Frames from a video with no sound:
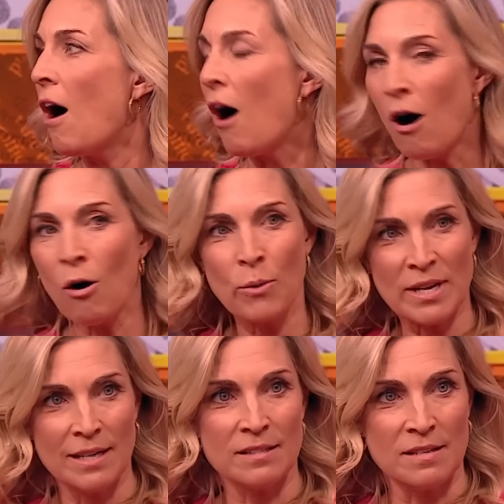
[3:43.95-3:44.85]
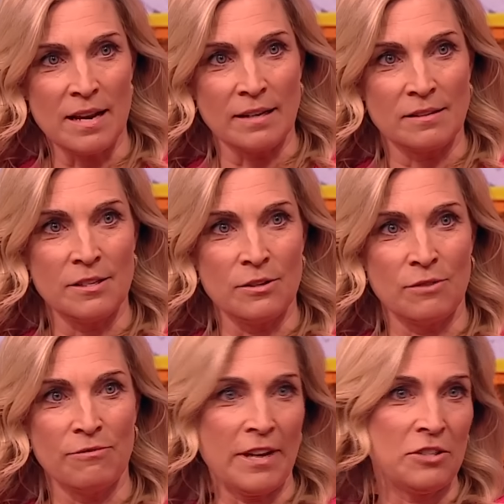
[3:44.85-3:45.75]
Are we listening to
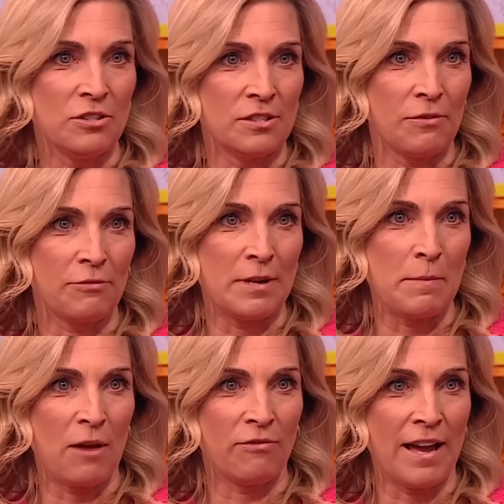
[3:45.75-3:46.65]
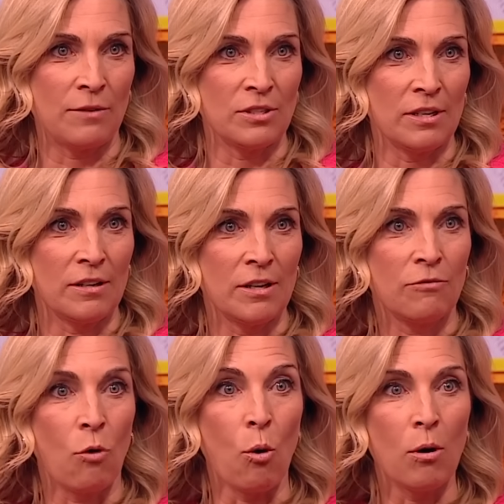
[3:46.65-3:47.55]
Confessions of a Female Founder
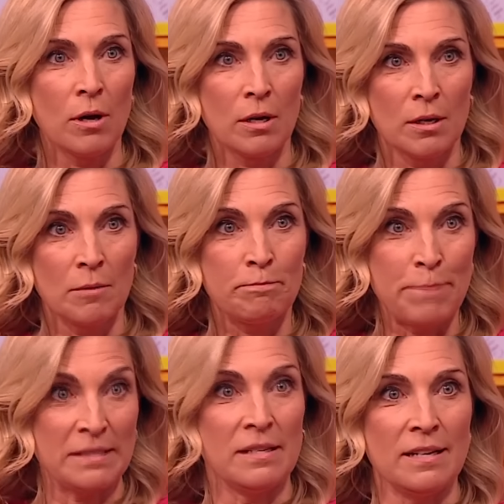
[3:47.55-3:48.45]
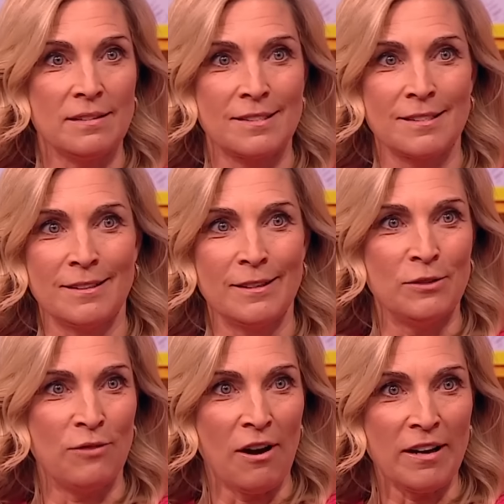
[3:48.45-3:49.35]
for business
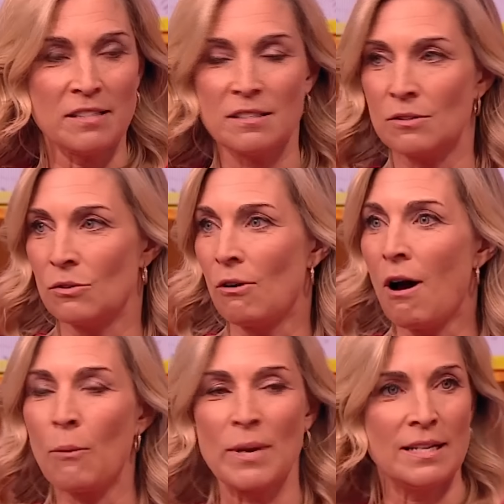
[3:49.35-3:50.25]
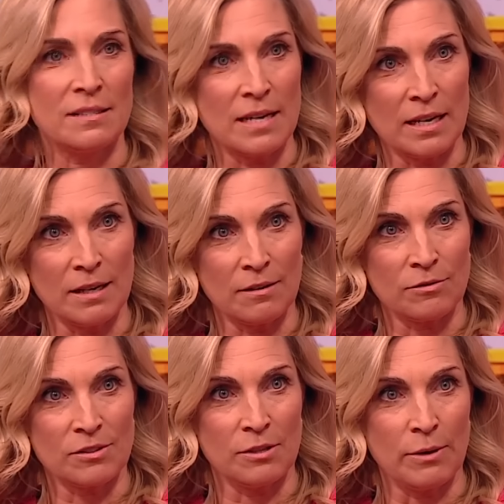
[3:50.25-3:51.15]
advice, or are we listening
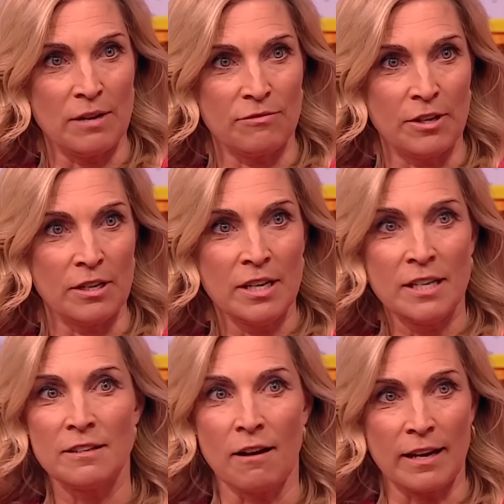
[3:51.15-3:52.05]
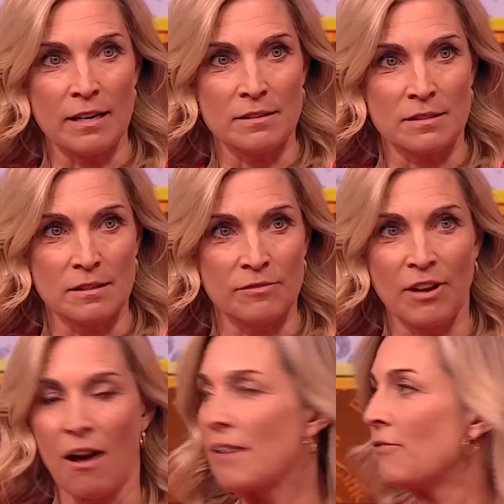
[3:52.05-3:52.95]
to it for nuggets of
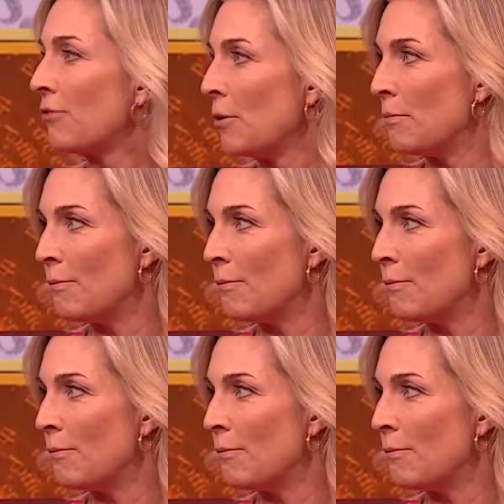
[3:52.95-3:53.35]
life from